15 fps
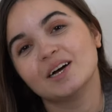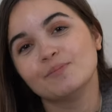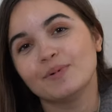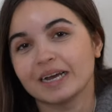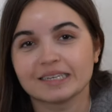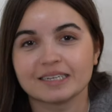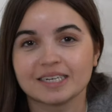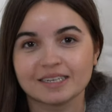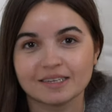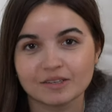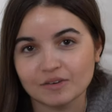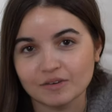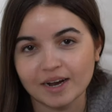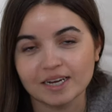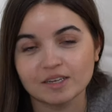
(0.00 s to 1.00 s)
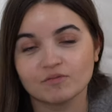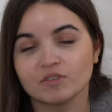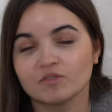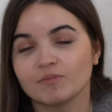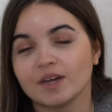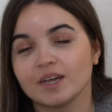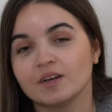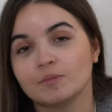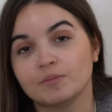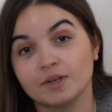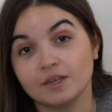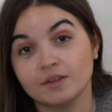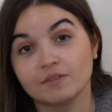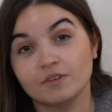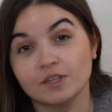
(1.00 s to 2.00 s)
bags and accessories with my
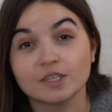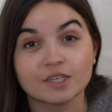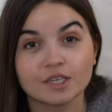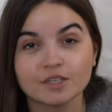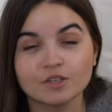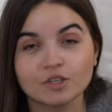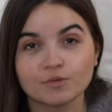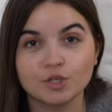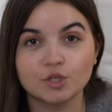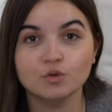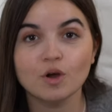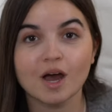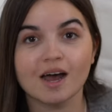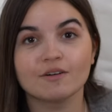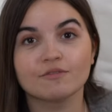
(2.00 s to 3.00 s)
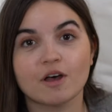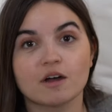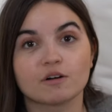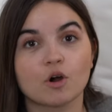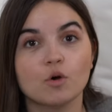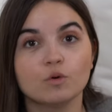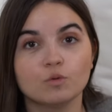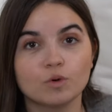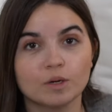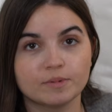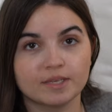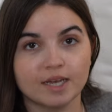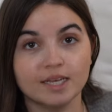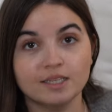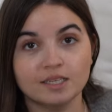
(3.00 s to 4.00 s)
companion Vincent. So we do have our own
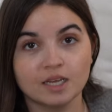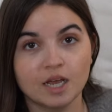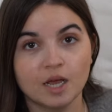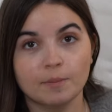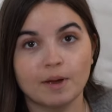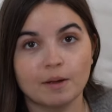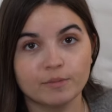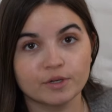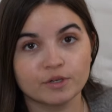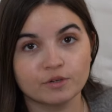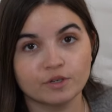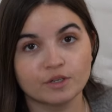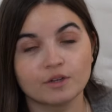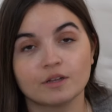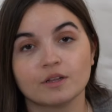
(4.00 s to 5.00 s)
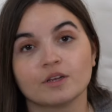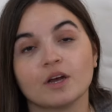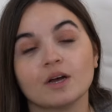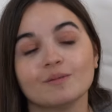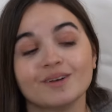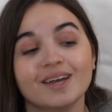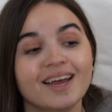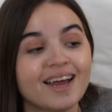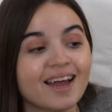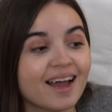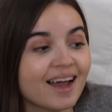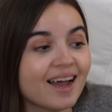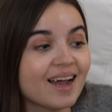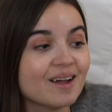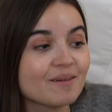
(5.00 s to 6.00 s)
website, bamluxurystore.com.
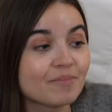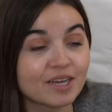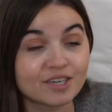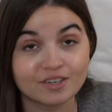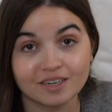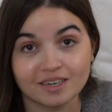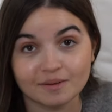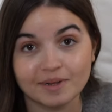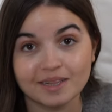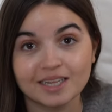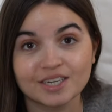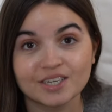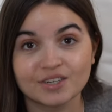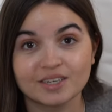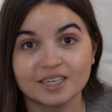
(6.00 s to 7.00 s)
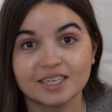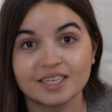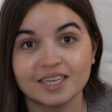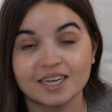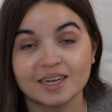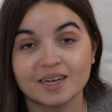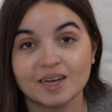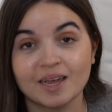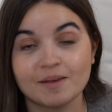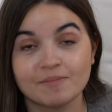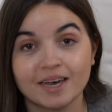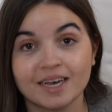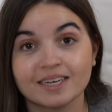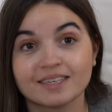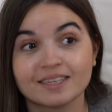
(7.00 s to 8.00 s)
I'm passionate about luxury
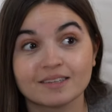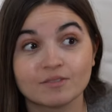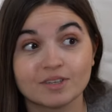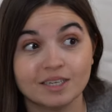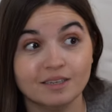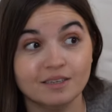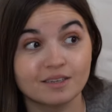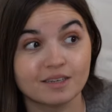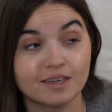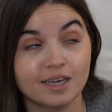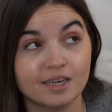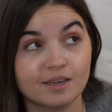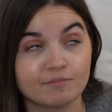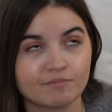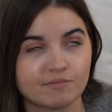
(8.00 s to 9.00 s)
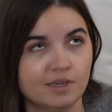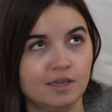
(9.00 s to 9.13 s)
handbags since like